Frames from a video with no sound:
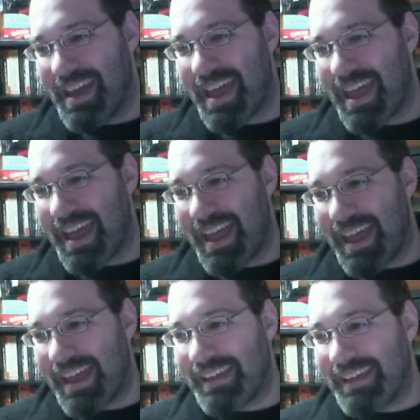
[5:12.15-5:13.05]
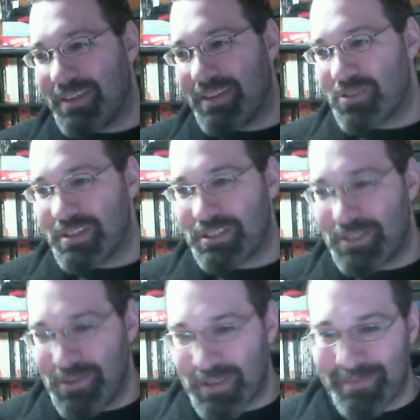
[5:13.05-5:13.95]
and they were trying to
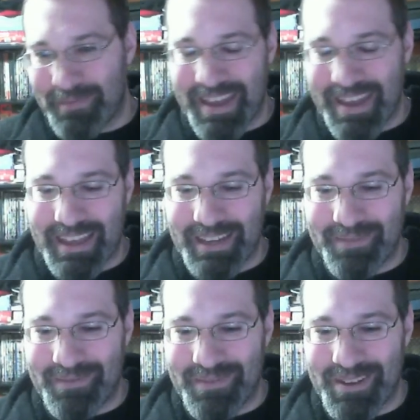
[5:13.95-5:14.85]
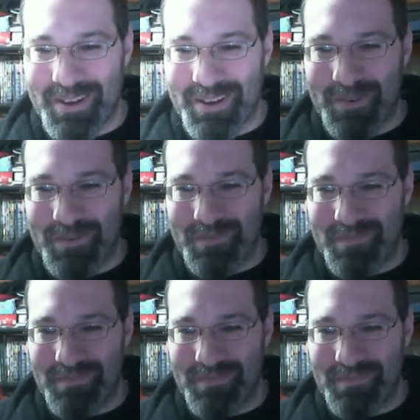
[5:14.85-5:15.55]
sue them and, you know,